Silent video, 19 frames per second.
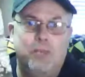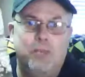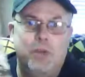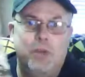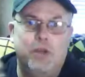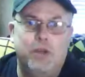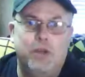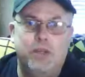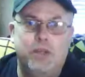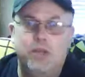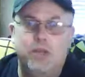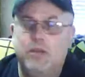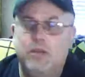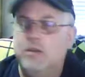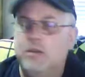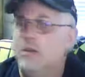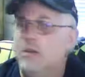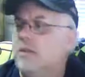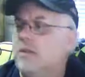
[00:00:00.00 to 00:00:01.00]
American
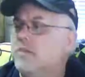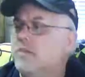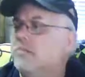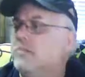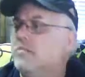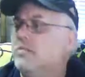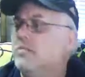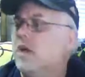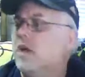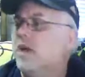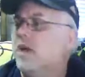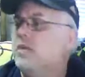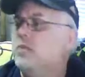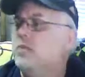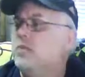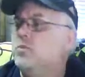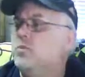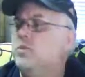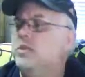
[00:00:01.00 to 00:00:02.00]

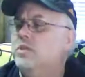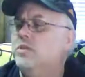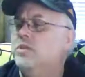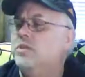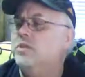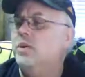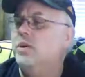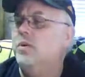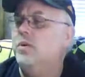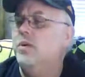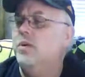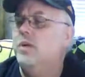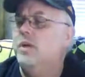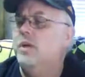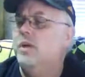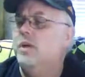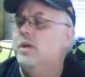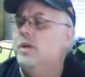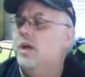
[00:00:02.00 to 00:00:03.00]
comics would. So
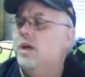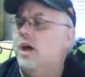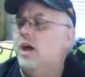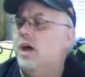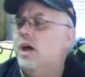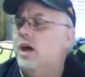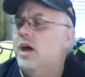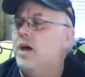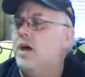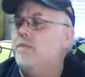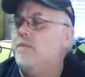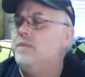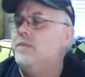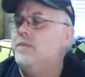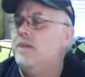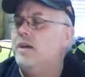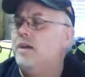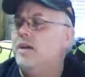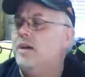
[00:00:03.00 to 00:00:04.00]

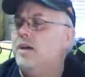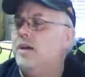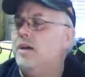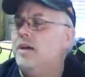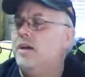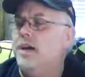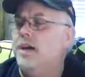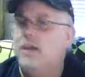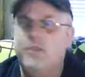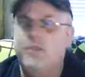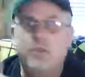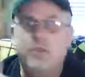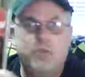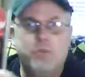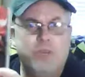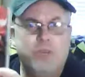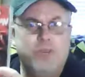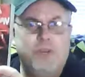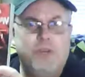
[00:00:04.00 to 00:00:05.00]
this
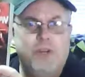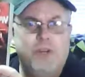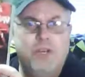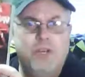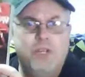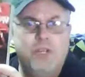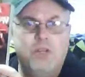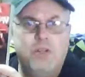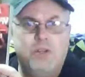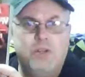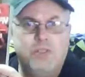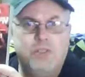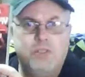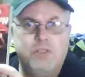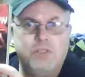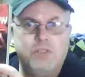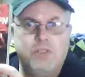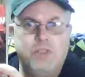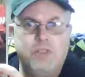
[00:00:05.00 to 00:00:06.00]
one is very
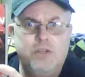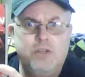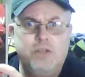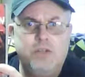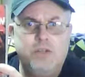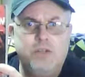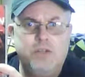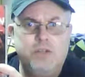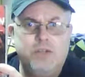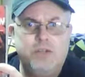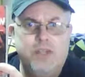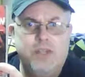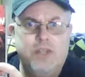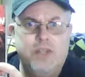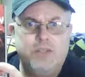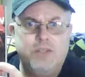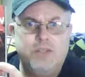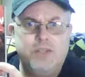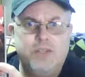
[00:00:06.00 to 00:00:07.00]
adult centered. There's a
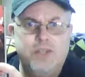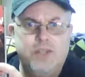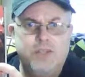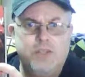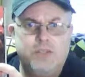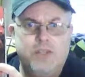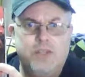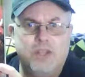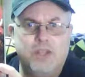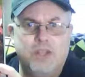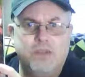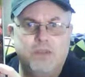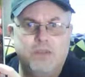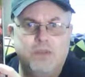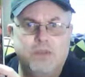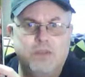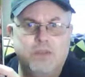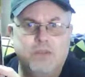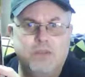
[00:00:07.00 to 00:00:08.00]
lot of sex, a lot
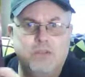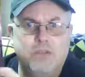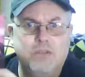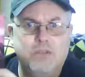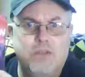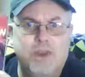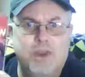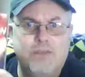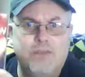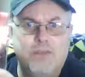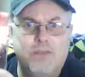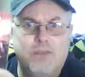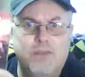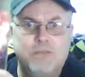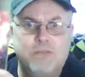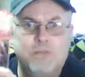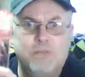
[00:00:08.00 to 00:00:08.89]
of graphic